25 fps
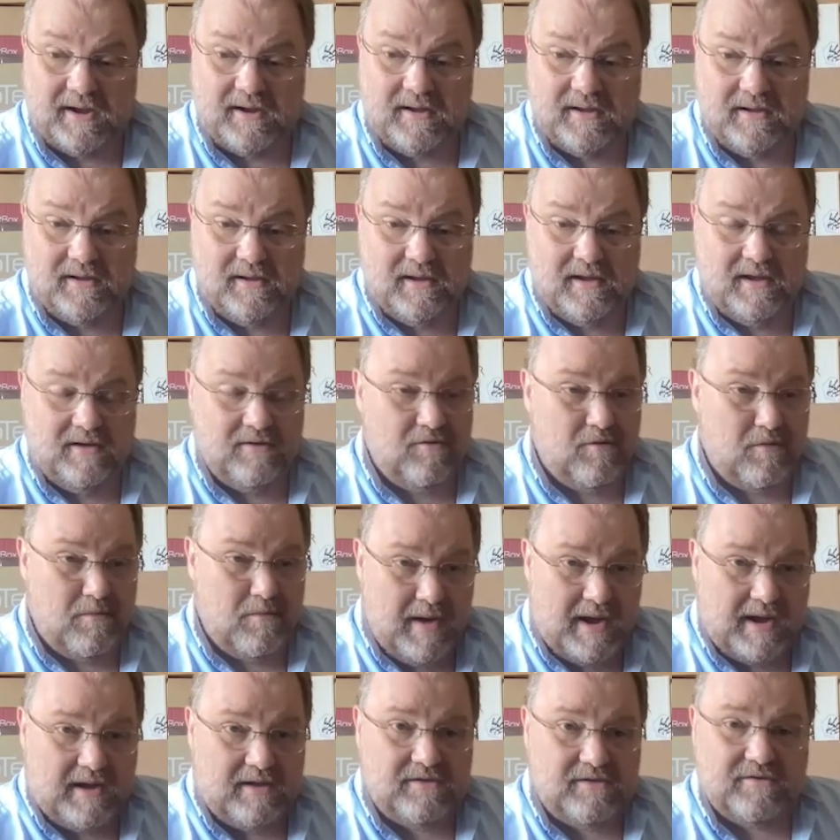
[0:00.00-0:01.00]
It
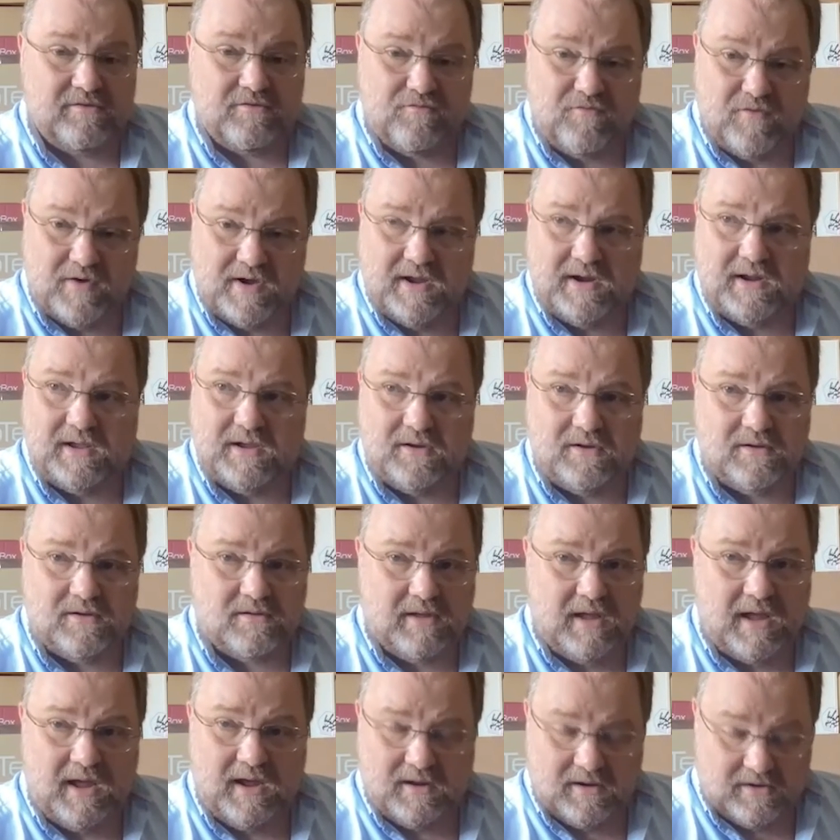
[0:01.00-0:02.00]
remains a really good
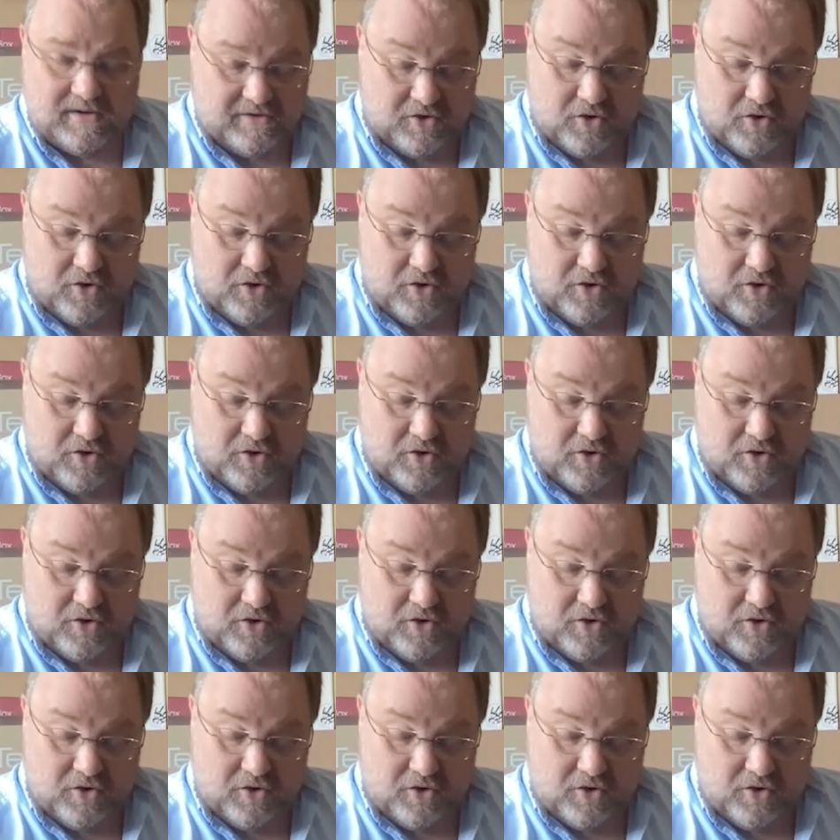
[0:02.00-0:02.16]
deck,